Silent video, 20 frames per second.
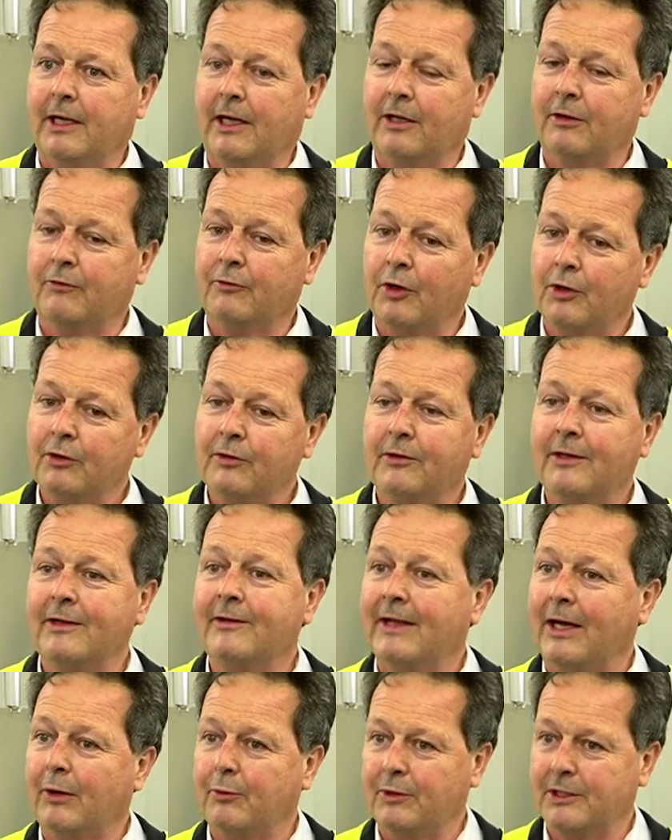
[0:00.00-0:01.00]
And what
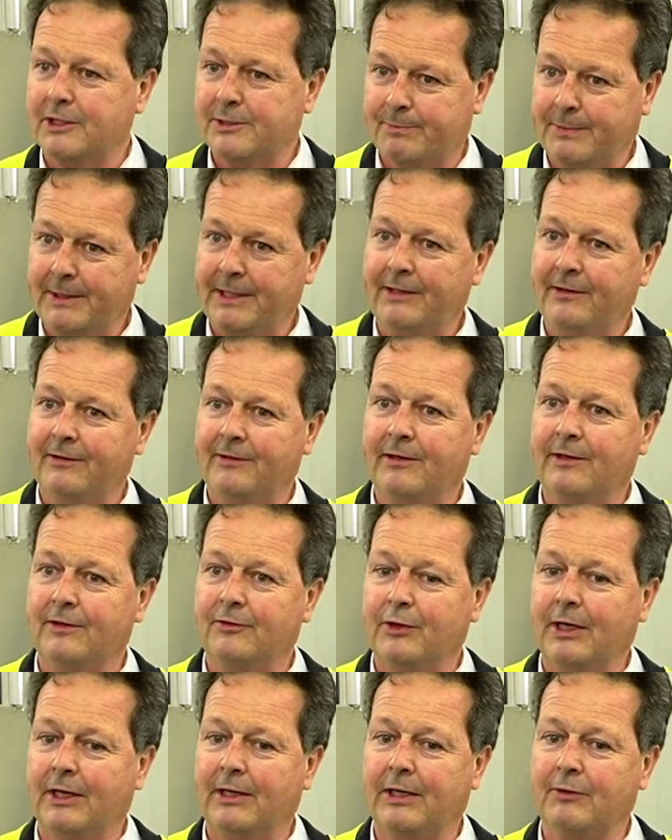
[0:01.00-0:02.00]
is our experience
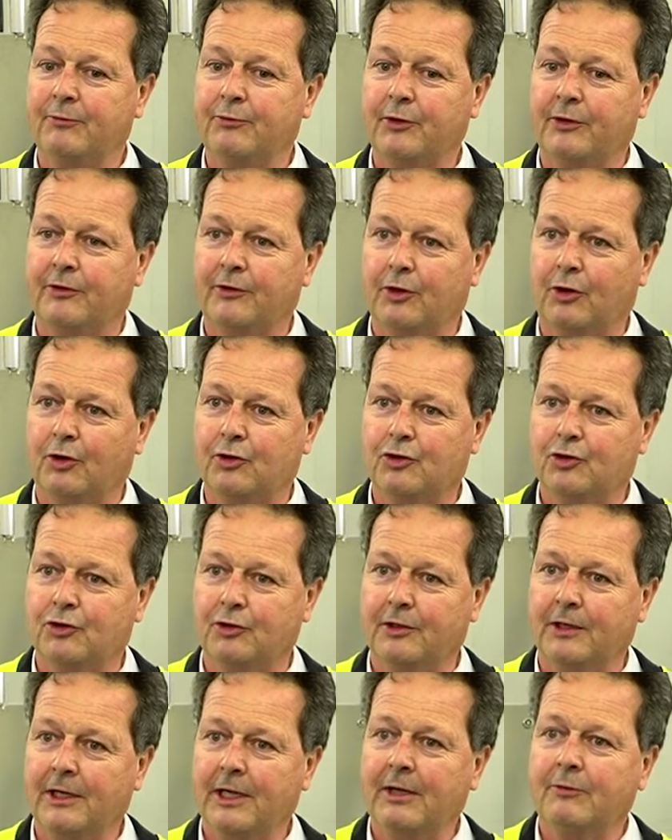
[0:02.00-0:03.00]
in rail
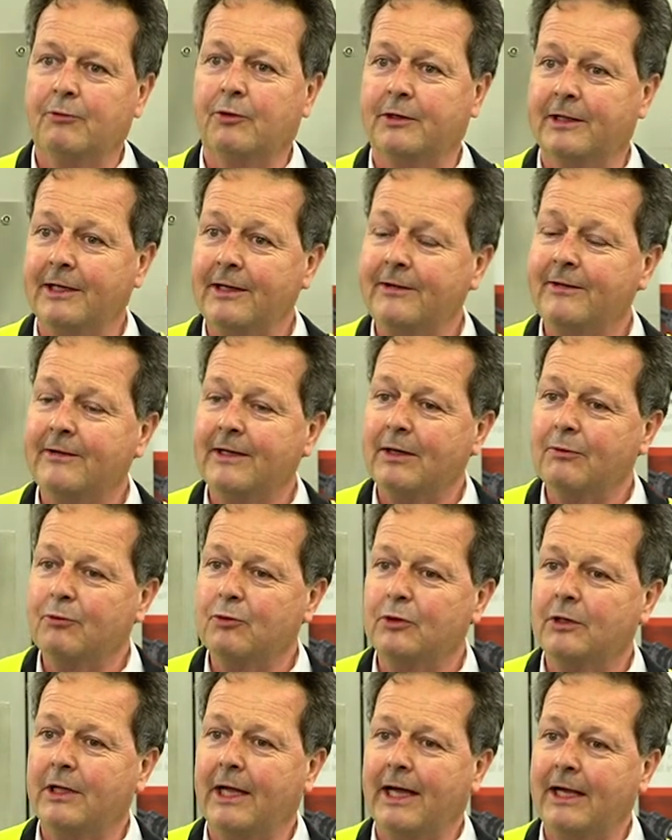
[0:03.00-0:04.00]
infrastructure? For this, I
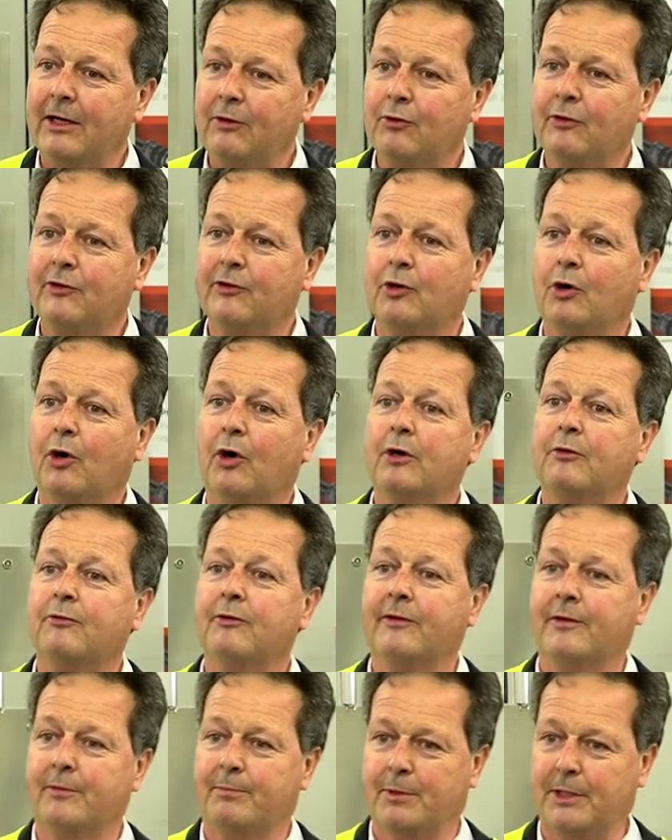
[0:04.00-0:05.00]
would like to
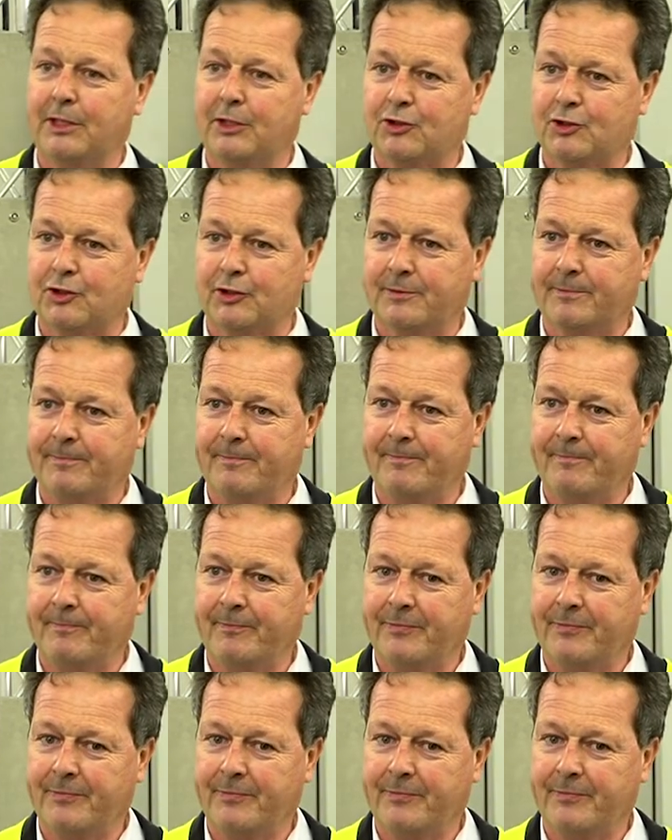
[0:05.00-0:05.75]
start with a picture.